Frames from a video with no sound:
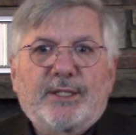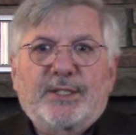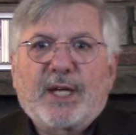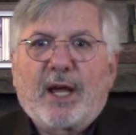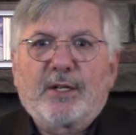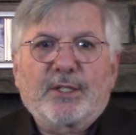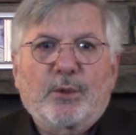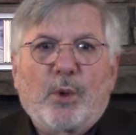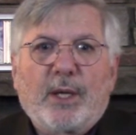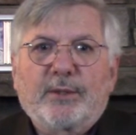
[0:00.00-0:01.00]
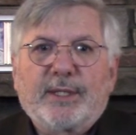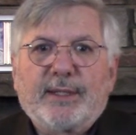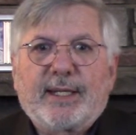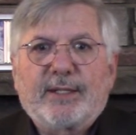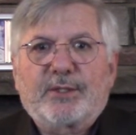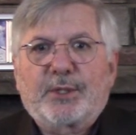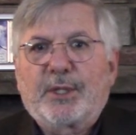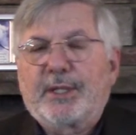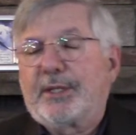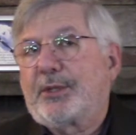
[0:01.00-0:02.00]
desires a loyalty that has
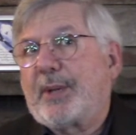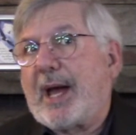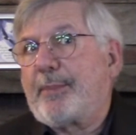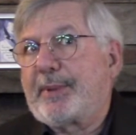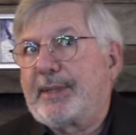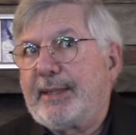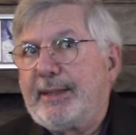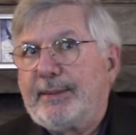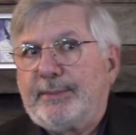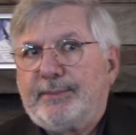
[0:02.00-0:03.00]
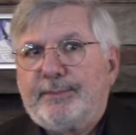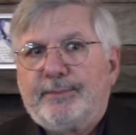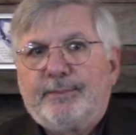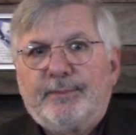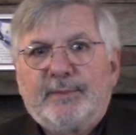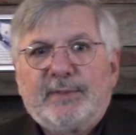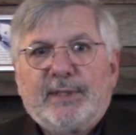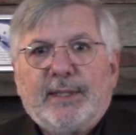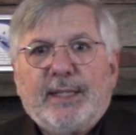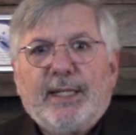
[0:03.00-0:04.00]
turned into apathy.
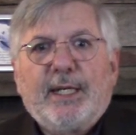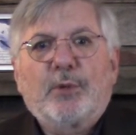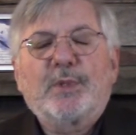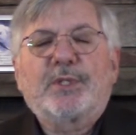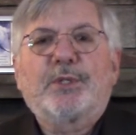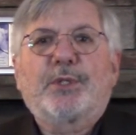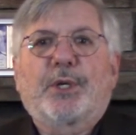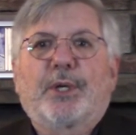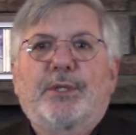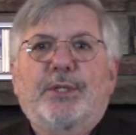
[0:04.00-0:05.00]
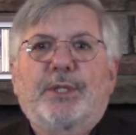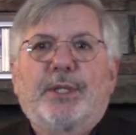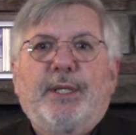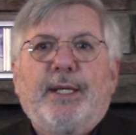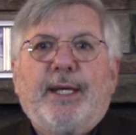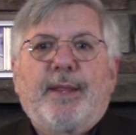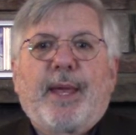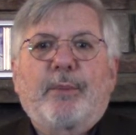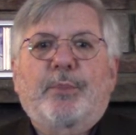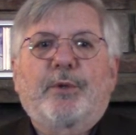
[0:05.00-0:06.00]
Here was a church
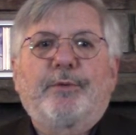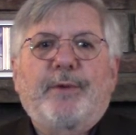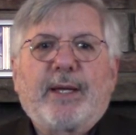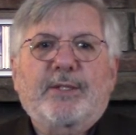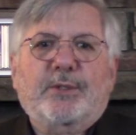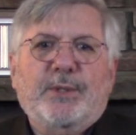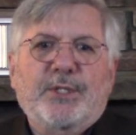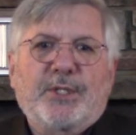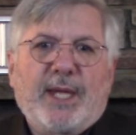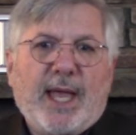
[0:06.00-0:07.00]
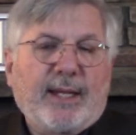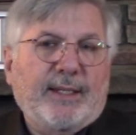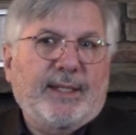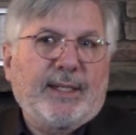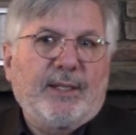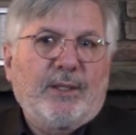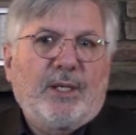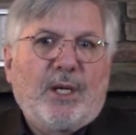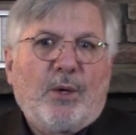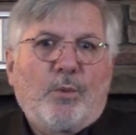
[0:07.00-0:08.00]
that professed Christianity
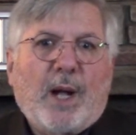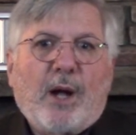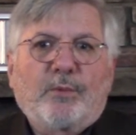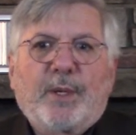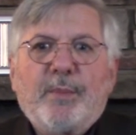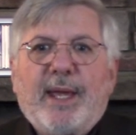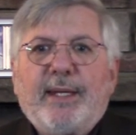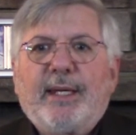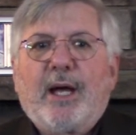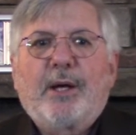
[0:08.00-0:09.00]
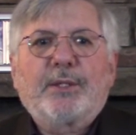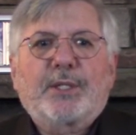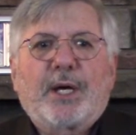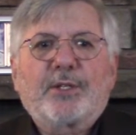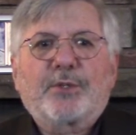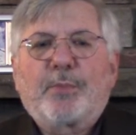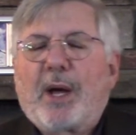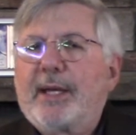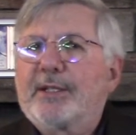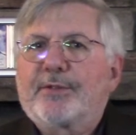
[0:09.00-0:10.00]
while remaining untouched
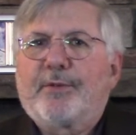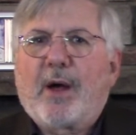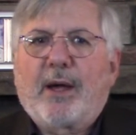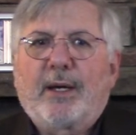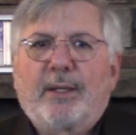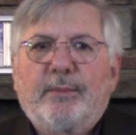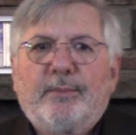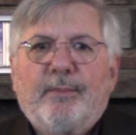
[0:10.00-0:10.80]
by its fire,